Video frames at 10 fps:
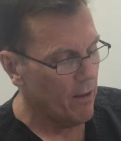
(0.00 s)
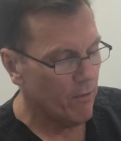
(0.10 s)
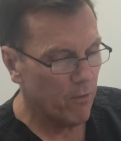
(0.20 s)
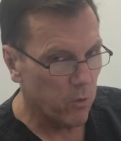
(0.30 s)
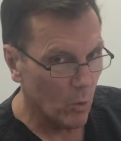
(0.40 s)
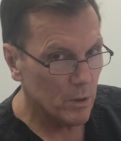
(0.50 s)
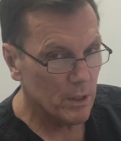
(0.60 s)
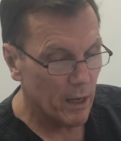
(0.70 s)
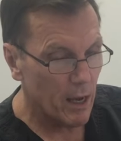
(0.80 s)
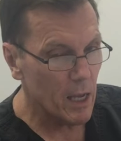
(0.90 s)
and 4
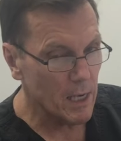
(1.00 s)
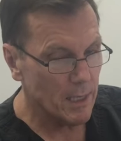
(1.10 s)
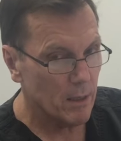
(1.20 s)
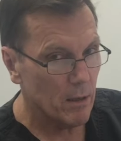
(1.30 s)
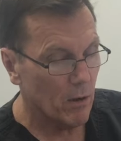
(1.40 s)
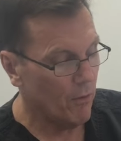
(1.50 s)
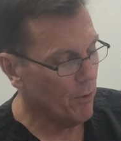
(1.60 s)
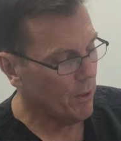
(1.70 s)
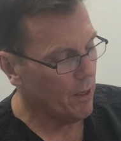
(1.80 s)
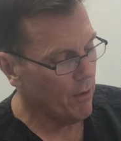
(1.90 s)
to 8 of
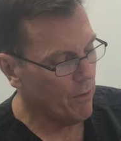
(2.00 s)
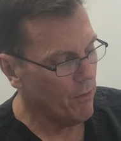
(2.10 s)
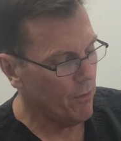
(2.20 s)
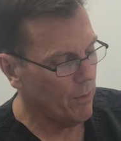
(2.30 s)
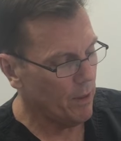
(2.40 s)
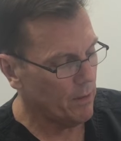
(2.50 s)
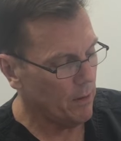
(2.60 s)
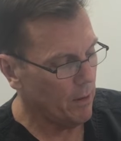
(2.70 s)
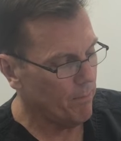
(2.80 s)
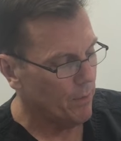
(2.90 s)
the recovery from that
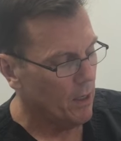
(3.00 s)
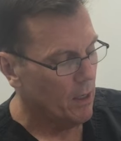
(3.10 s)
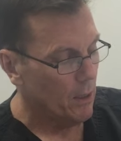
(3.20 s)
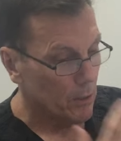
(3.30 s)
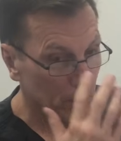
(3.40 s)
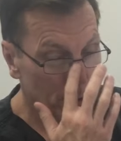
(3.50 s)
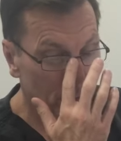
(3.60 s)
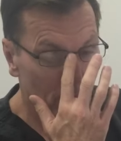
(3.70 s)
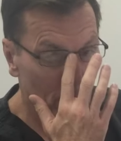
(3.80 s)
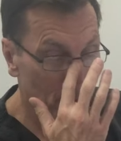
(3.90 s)
side.
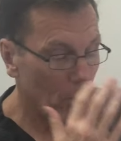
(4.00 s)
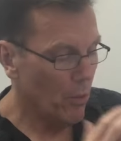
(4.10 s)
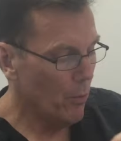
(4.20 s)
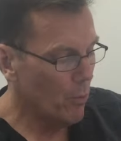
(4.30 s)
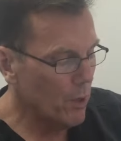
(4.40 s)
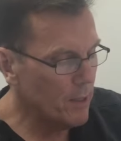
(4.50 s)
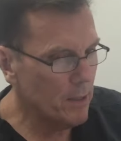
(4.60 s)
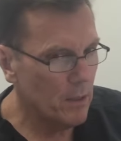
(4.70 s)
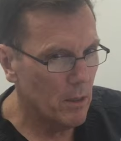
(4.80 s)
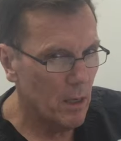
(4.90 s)
So the
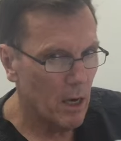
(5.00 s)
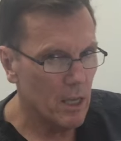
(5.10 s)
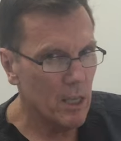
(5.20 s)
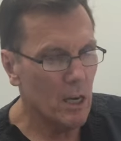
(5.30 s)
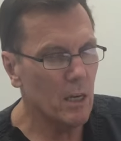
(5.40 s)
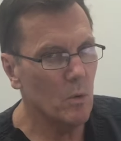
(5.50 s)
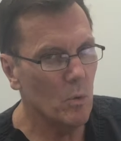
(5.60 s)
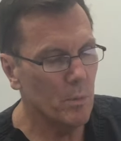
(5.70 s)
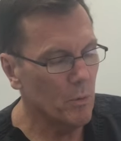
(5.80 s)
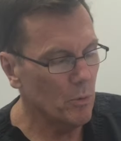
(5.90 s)
reason a younger
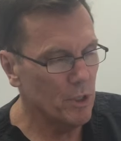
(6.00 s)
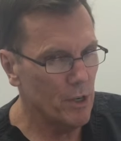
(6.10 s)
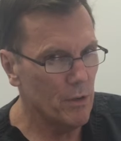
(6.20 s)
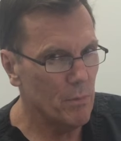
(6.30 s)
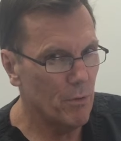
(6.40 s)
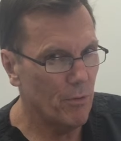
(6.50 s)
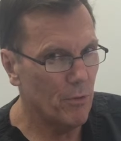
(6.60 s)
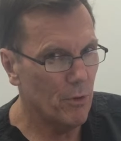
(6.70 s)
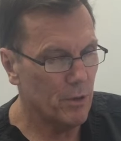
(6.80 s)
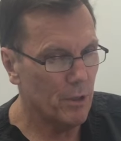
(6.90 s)
woman will generally
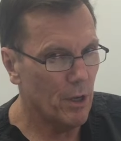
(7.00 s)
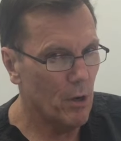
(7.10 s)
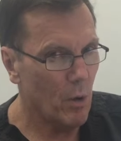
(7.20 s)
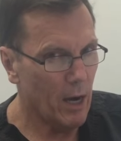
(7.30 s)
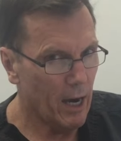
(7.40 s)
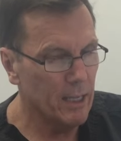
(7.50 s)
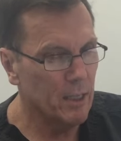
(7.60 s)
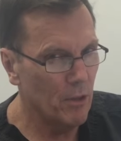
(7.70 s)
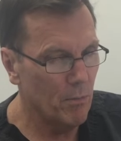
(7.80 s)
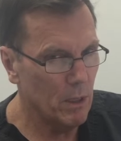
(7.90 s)
prefer to go
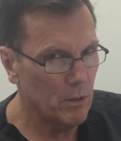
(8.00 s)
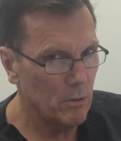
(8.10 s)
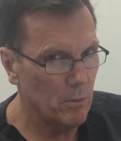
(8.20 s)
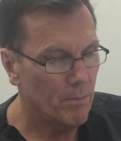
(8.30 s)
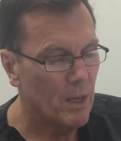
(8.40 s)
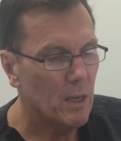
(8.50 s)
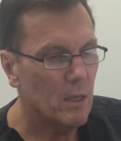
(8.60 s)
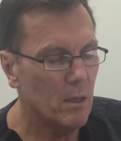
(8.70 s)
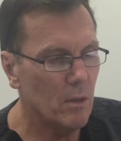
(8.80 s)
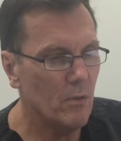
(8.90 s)
under the muscle
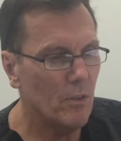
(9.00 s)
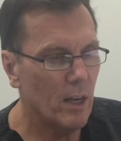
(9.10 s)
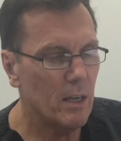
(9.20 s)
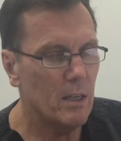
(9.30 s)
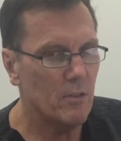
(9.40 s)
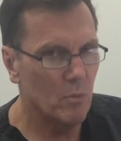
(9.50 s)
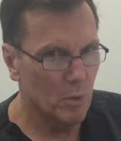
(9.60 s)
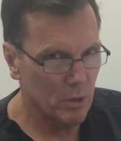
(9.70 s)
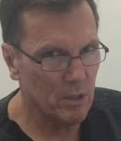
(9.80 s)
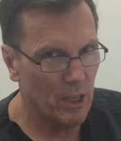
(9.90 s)
is that it's a
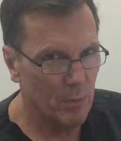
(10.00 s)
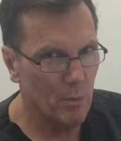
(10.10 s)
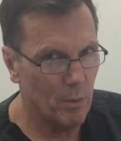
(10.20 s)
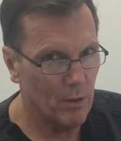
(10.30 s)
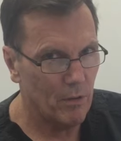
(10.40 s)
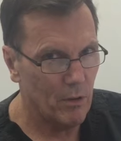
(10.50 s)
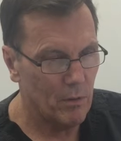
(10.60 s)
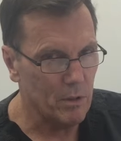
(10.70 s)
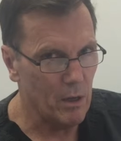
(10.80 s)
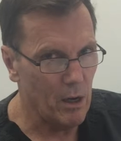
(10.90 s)
more stable breast
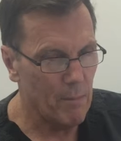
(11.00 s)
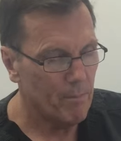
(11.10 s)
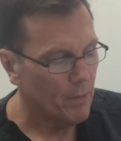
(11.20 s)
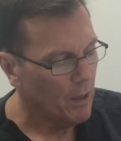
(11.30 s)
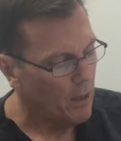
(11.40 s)
over time.